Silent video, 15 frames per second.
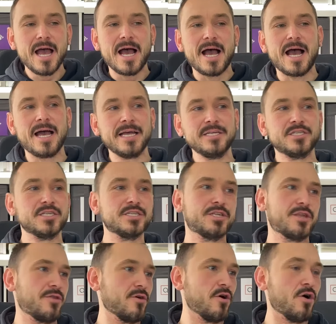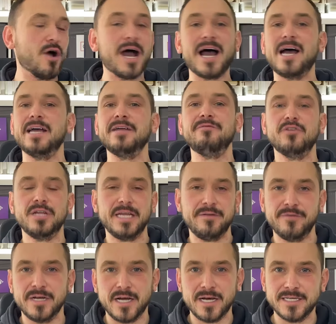I just thought I've not
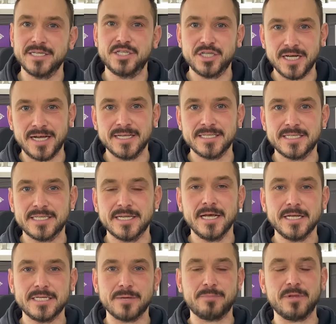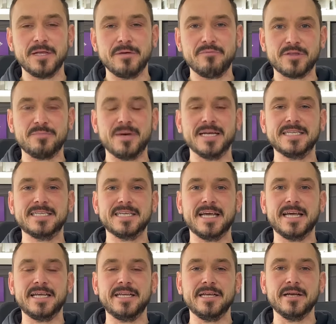even had a chance to play with my
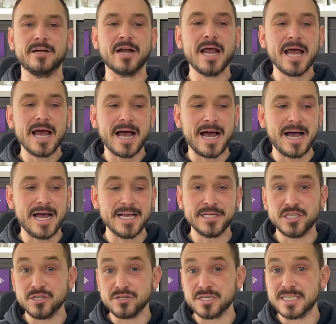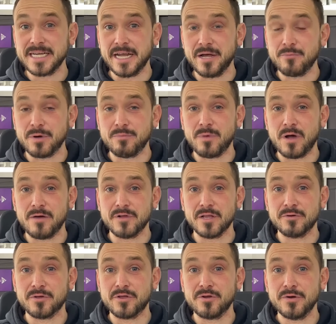set here. And you'll see it when we have a
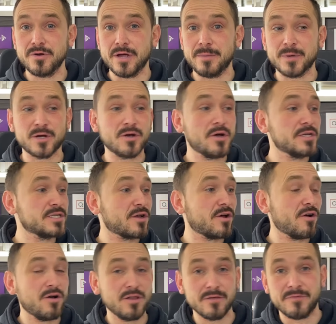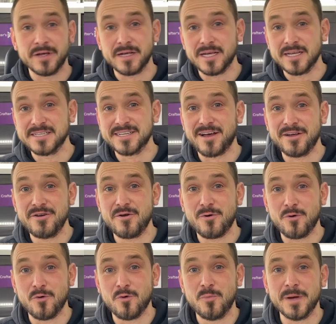look through it because all of it is
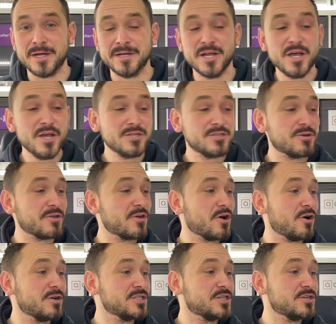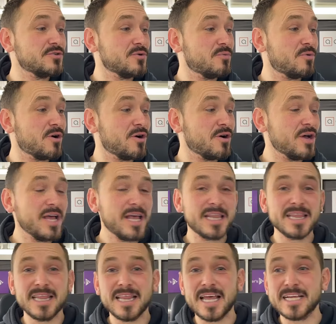unopened. So I thought, do you know what?
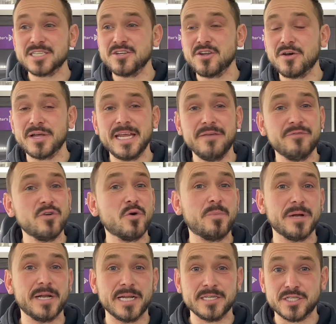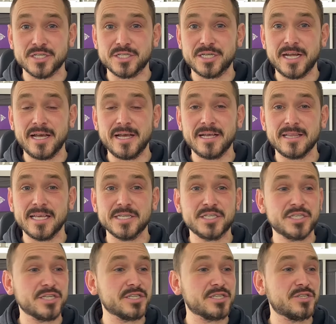Let's not even open it just yet. Let's
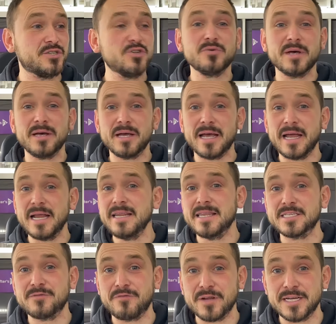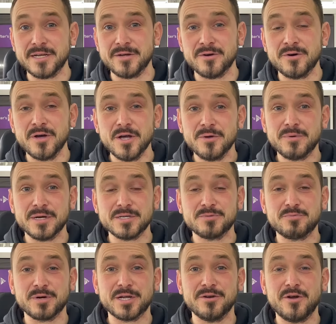just do it in this video, whereas
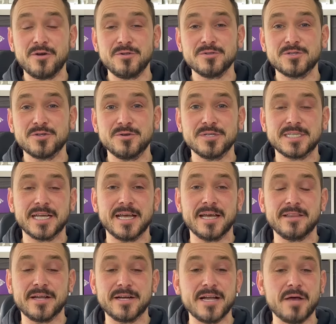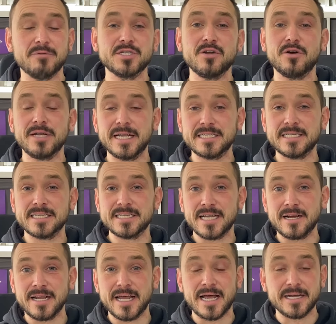we can all do it together. Now, it's not
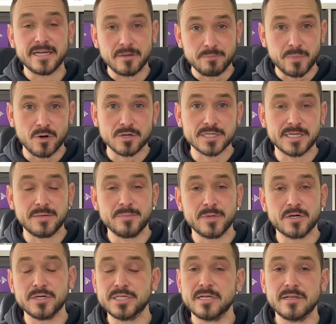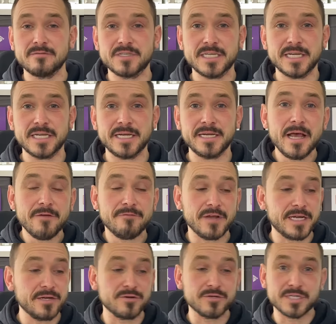necessarily an unboxing because you'll have seen
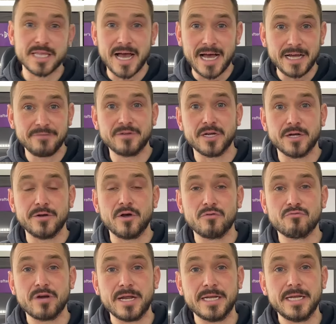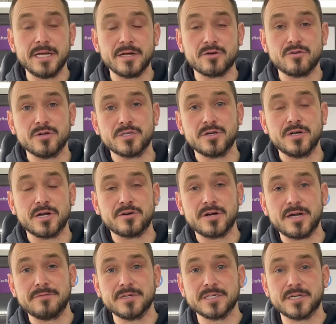videos that I've done already across on our
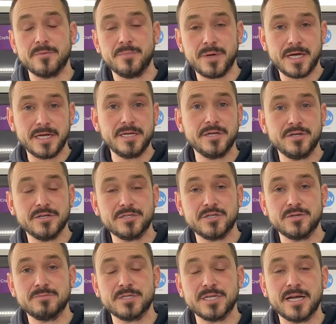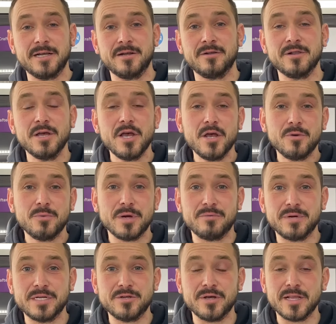Crafters Companion YouTube channel where
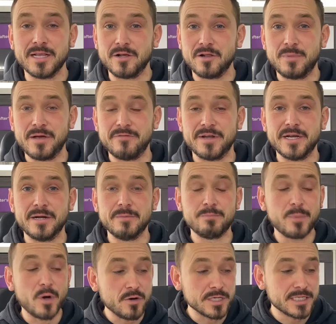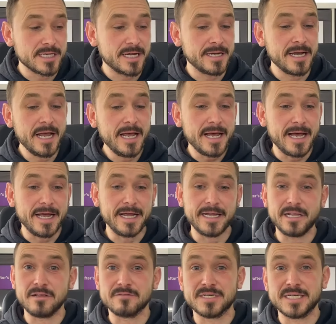we do a little bit of an unboxing. Uh,
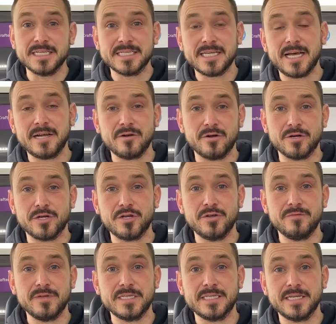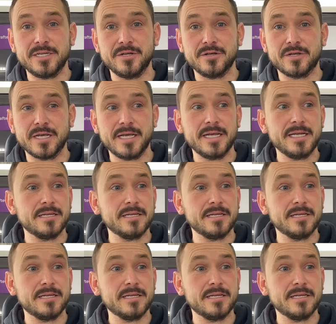you'll have seen Sarah on QVC UK.